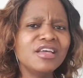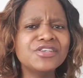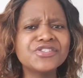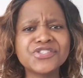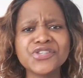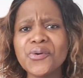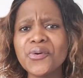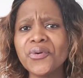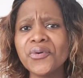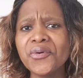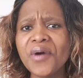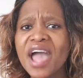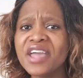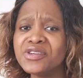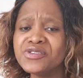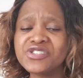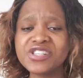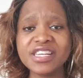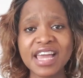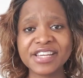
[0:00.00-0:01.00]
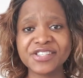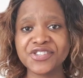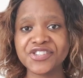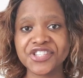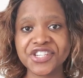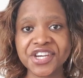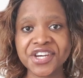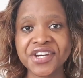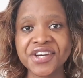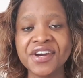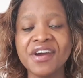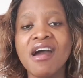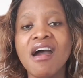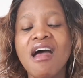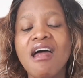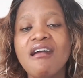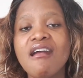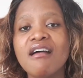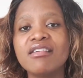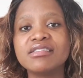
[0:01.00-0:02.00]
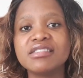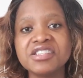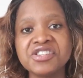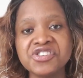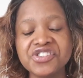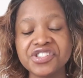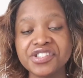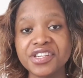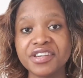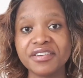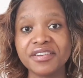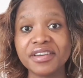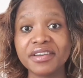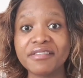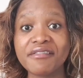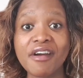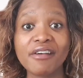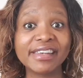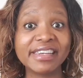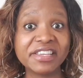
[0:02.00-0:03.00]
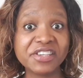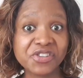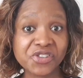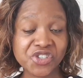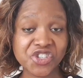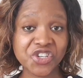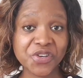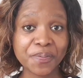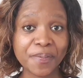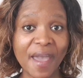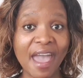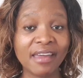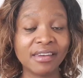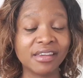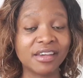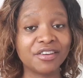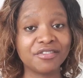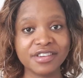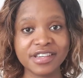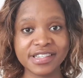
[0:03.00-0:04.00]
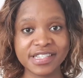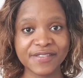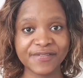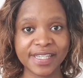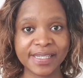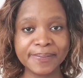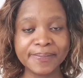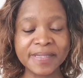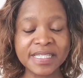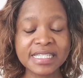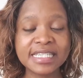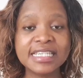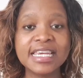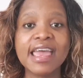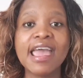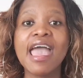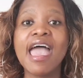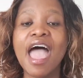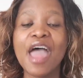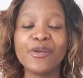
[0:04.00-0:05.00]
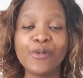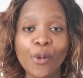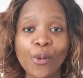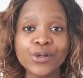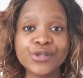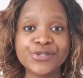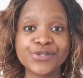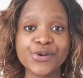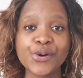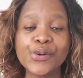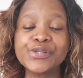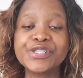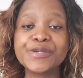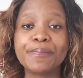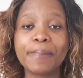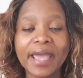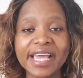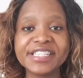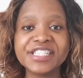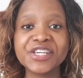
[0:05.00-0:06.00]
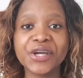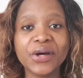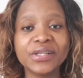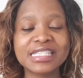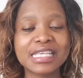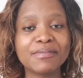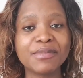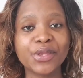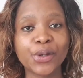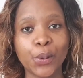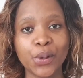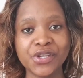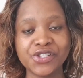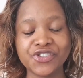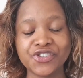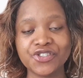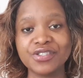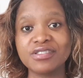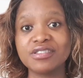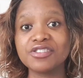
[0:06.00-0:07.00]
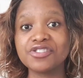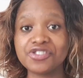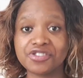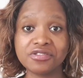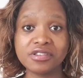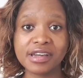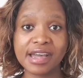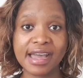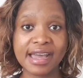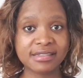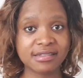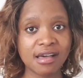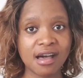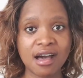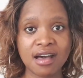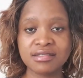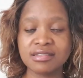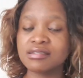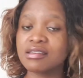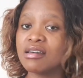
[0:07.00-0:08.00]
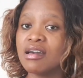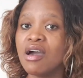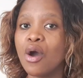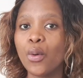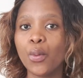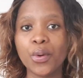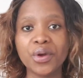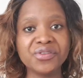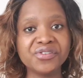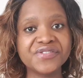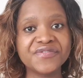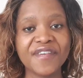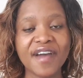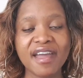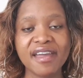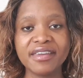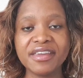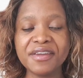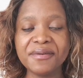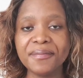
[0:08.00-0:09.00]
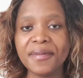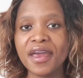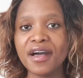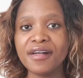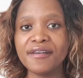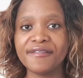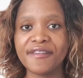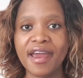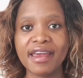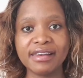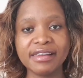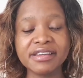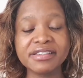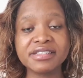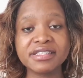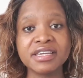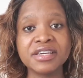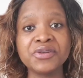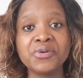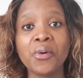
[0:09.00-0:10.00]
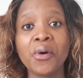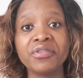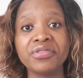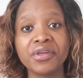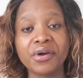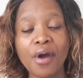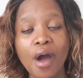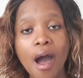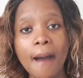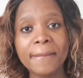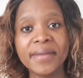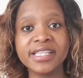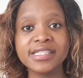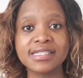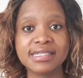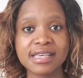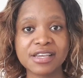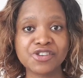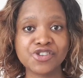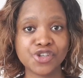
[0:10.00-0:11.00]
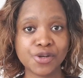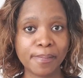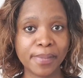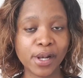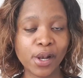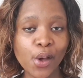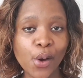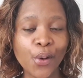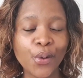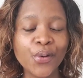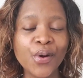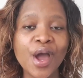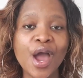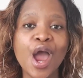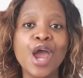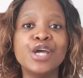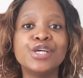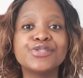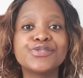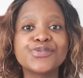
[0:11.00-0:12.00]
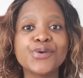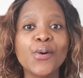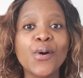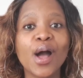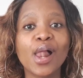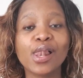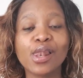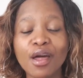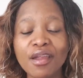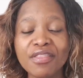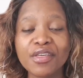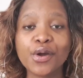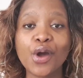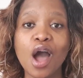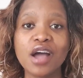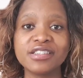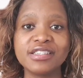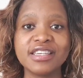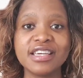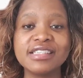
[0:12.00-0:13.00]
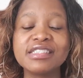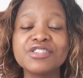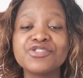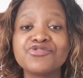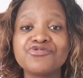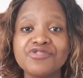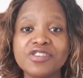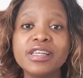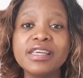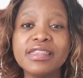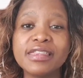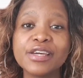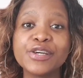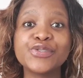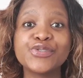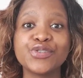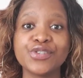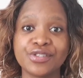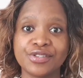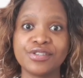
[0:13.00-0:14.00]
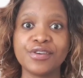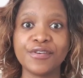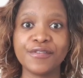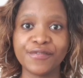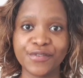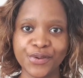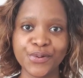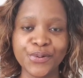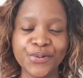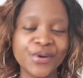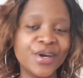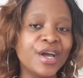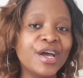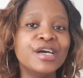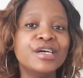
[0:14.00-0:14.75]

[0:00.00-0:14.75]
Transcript: So I usually like to share around engineering, around leadership and career development, and also depending on some of the questions that you guys ask, whether it's via email, via LinkedIn, or in the comments section below. So a lot of the content is really there to serve you.